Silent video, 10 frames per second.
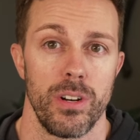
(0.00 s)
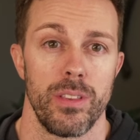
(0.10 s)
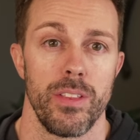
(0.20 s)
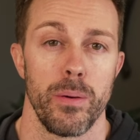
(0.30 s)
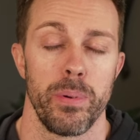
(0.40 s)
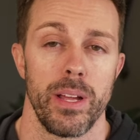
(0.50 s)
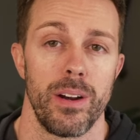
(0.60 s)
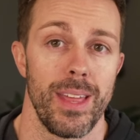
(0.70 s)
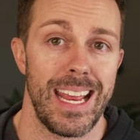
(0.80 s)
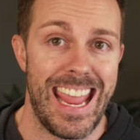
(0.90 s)
than the player
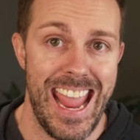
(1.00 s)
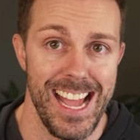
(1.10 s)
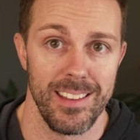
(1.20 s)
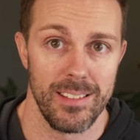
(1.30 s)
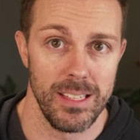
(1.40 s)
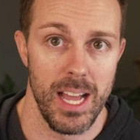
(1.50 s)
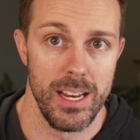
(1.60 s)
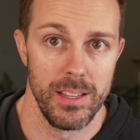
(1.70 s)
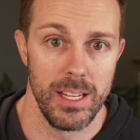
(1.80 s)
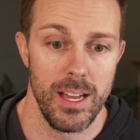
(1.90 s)
that can't slide
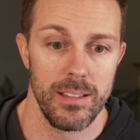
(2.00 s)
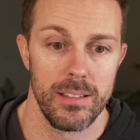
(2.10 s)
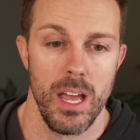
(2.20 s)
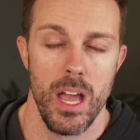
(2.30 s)
on the ice.